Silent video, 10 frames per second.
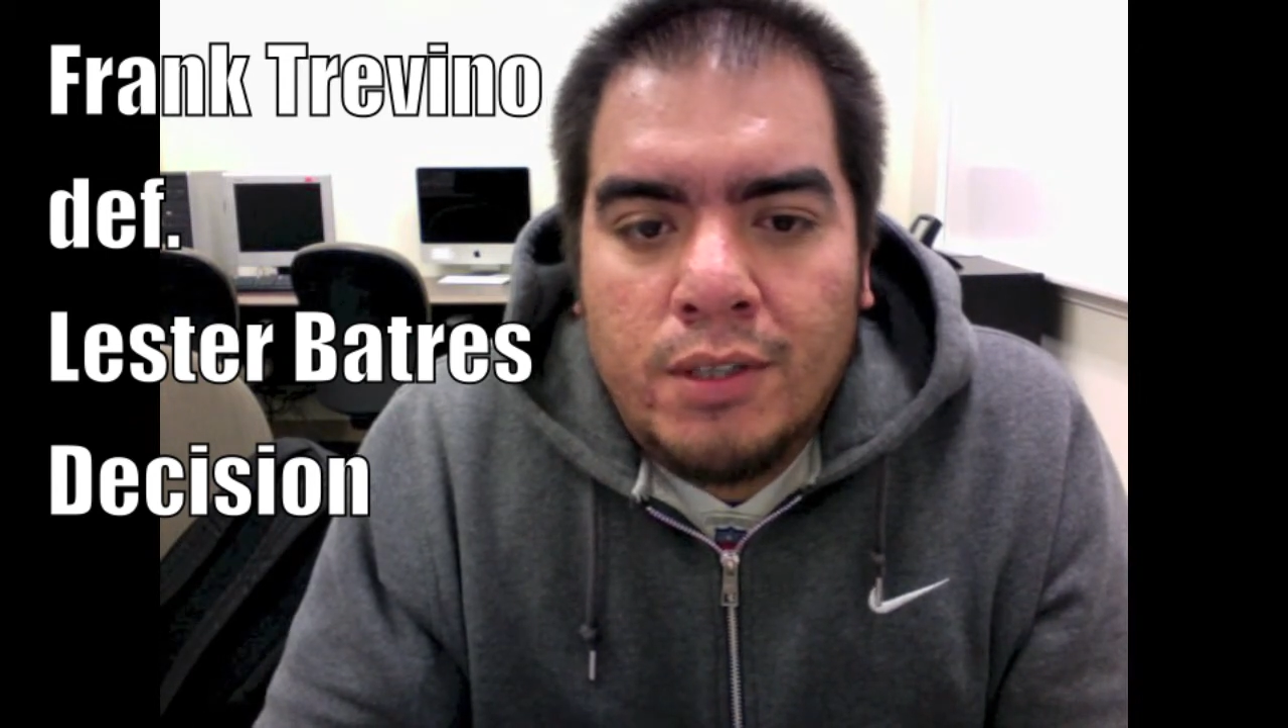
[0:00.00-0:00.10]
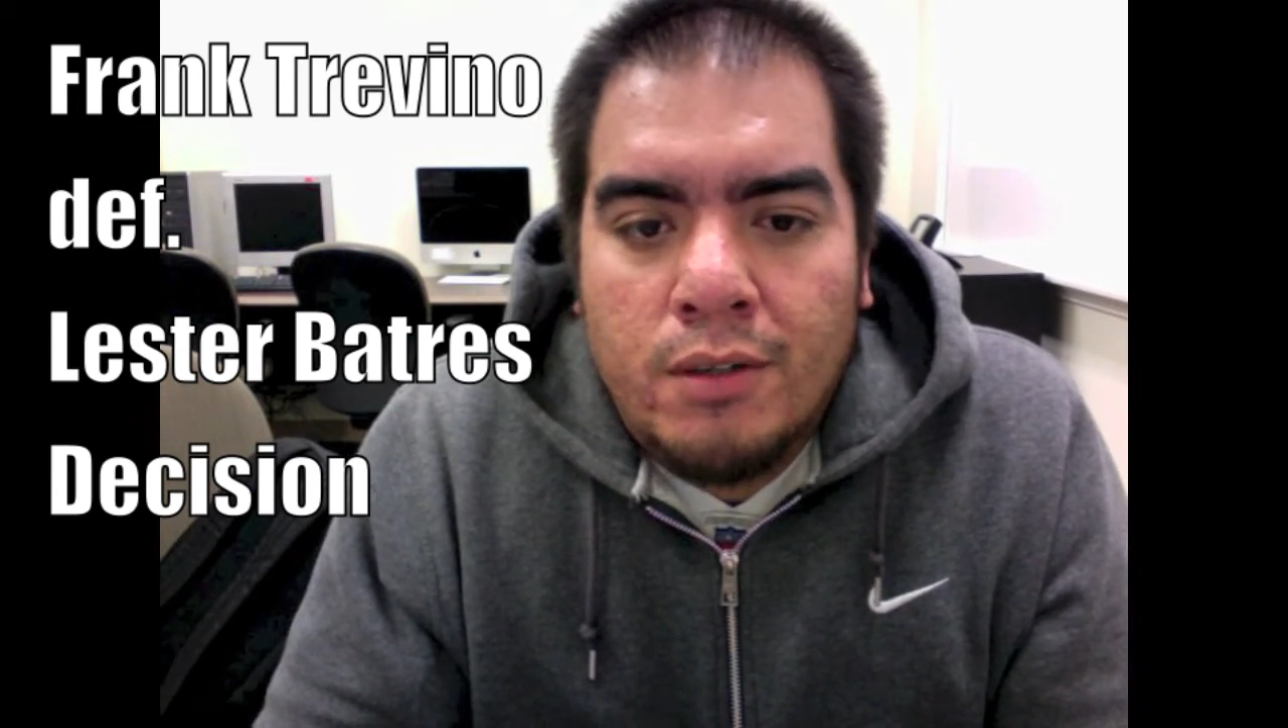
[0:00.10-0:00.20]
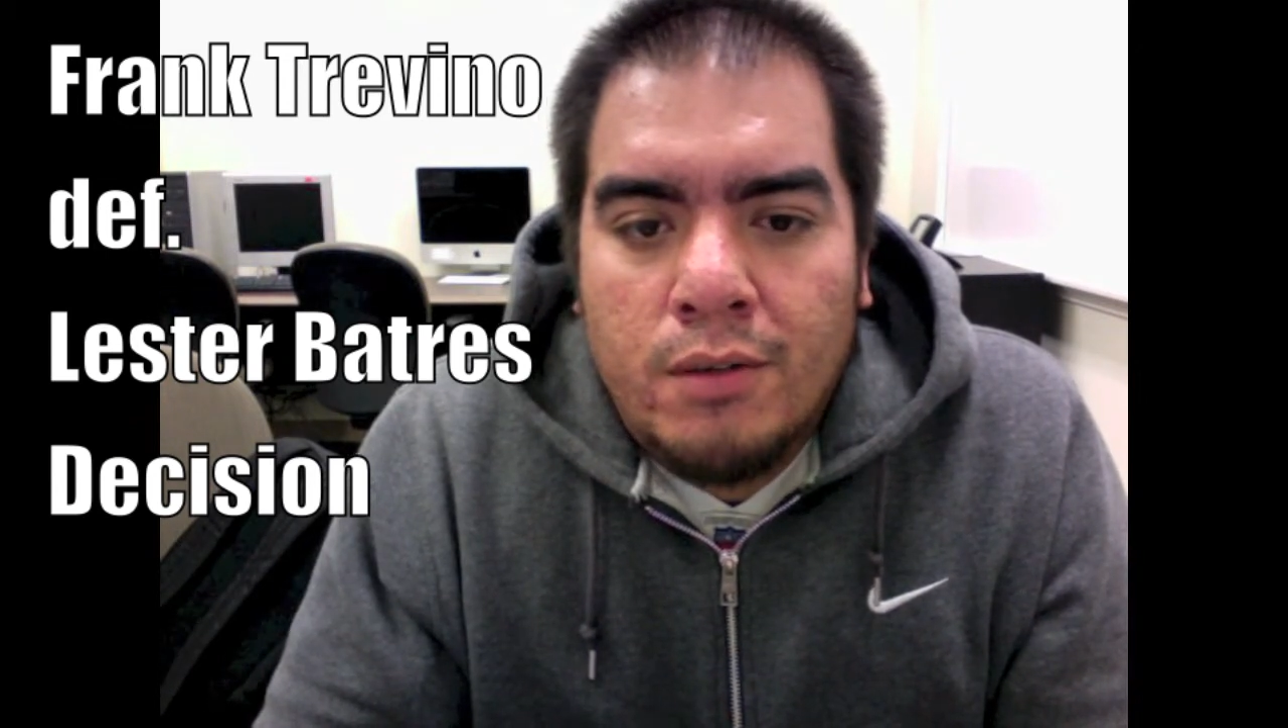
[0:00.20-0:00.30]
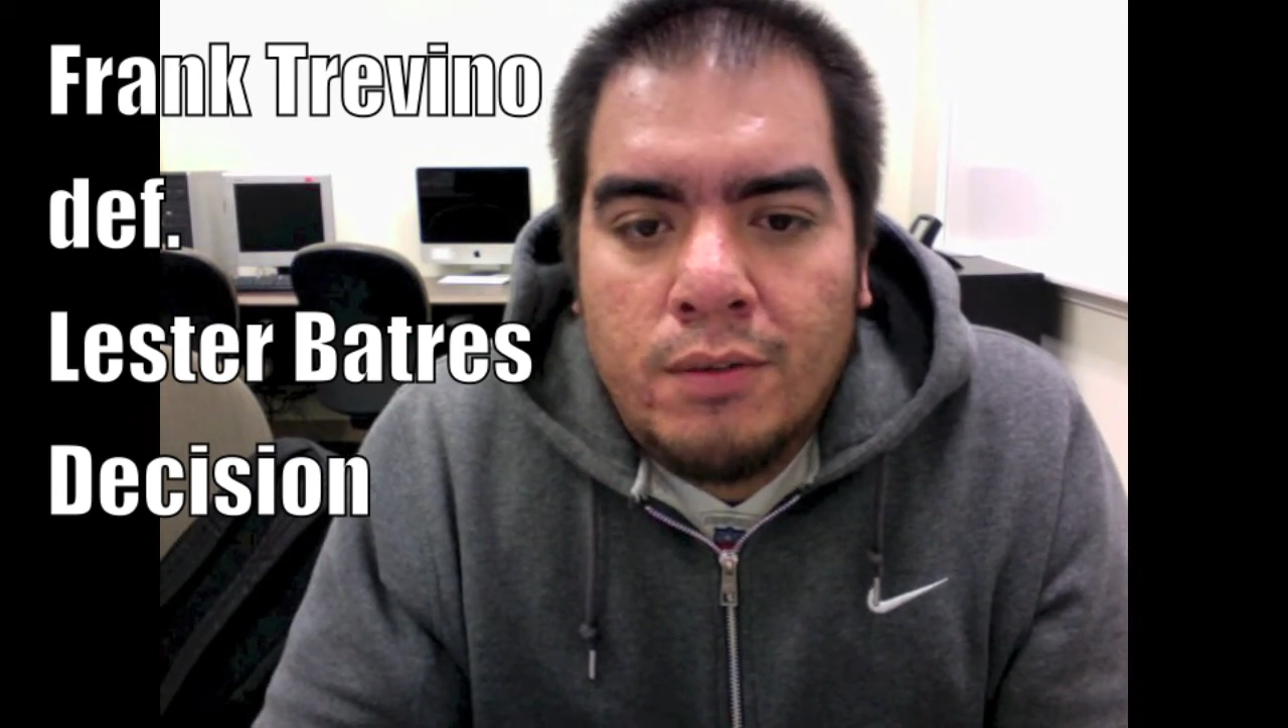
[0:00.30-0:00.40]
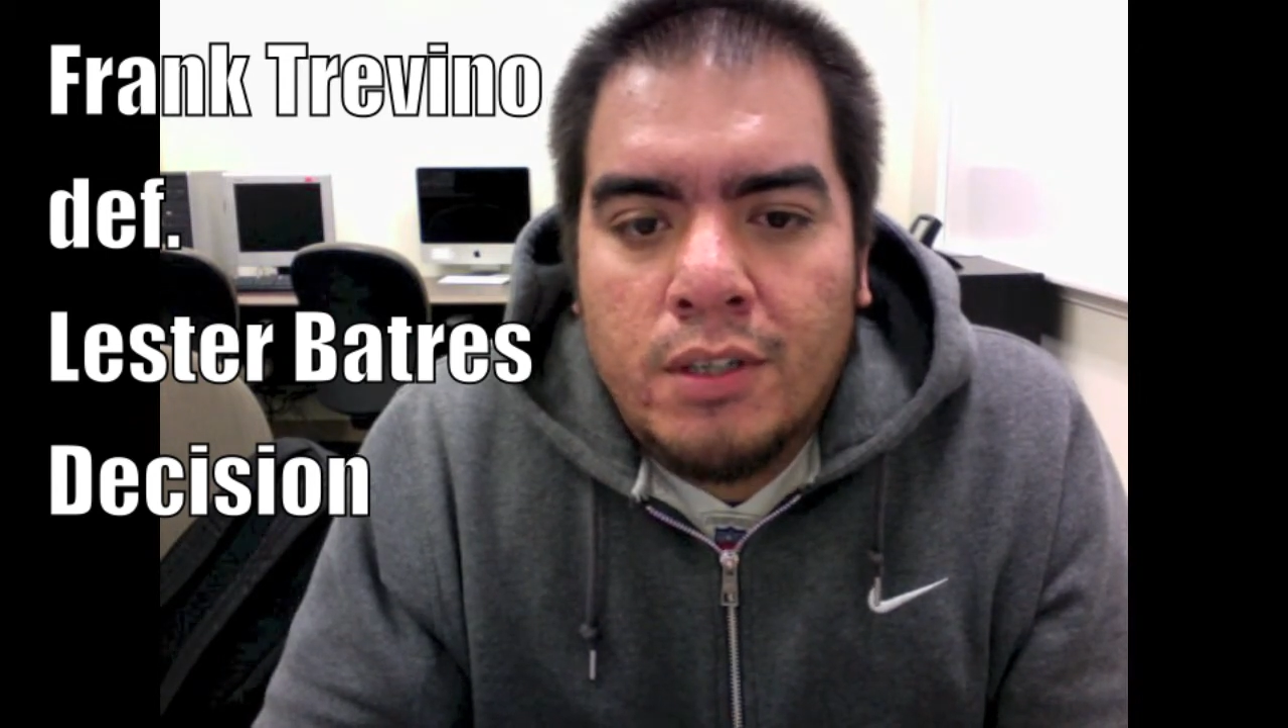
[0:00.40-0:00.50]

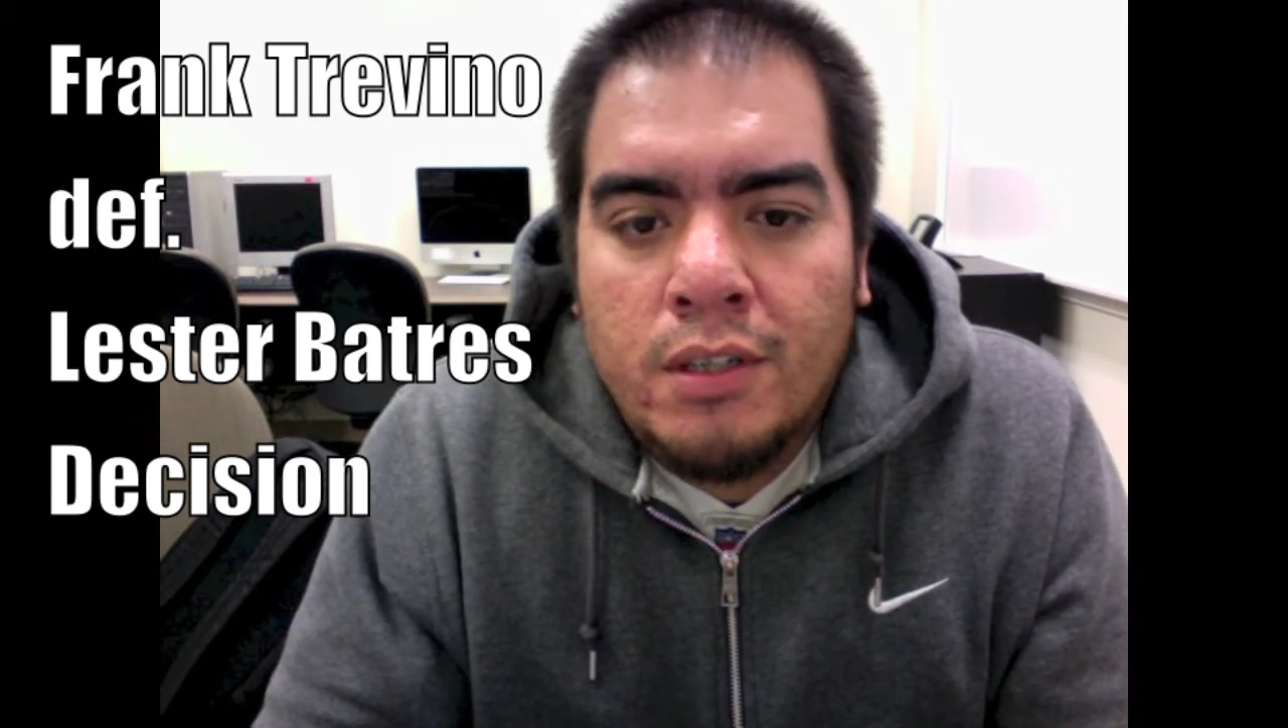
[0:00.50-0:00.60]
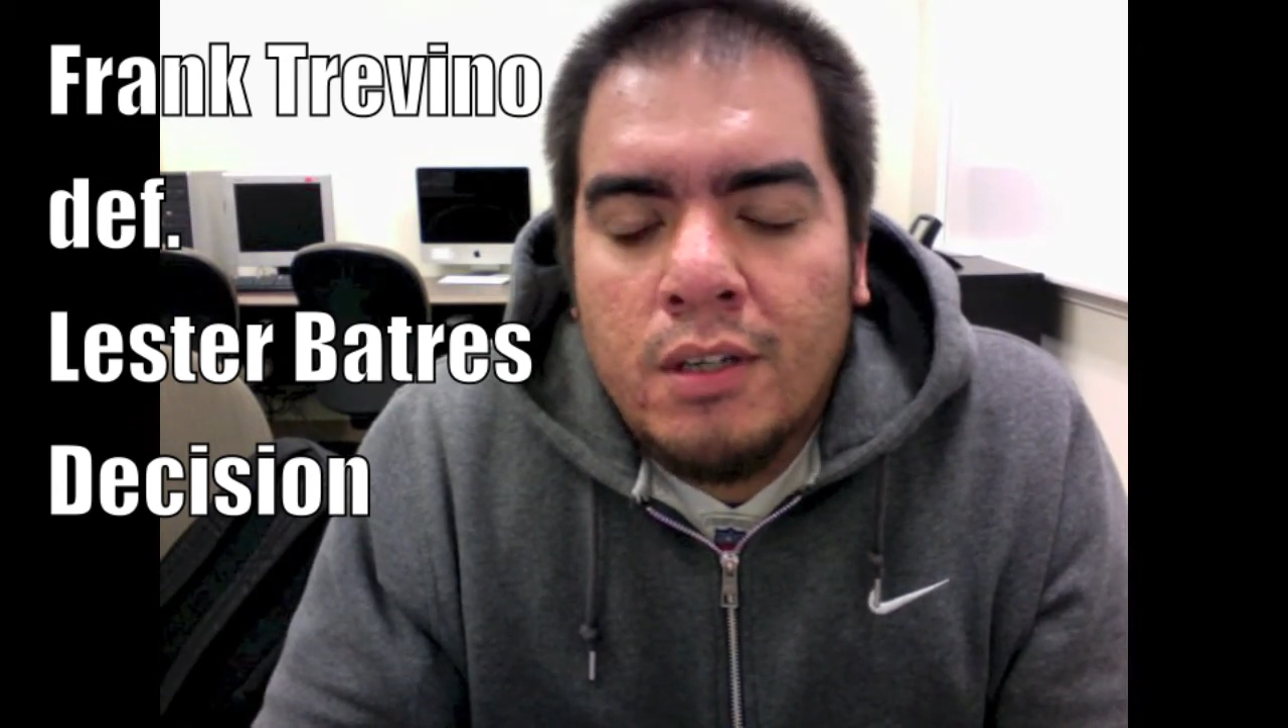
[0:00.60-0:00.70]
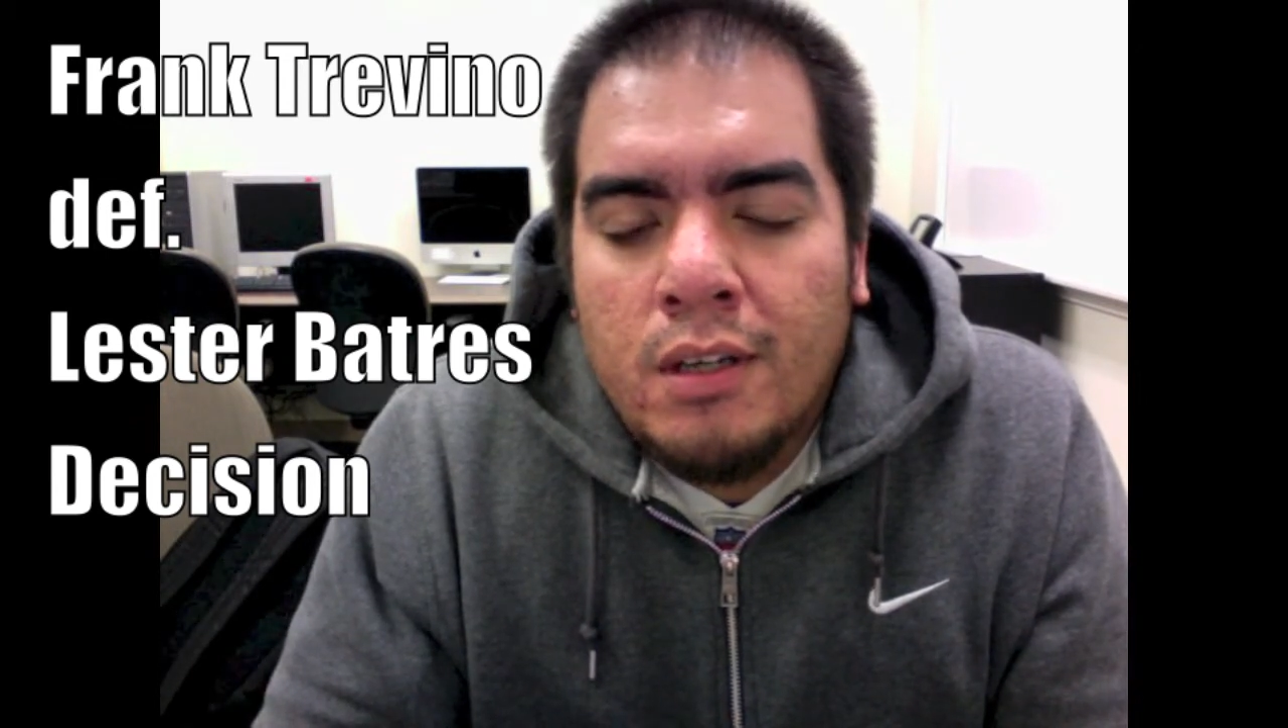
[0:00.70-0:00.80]
over,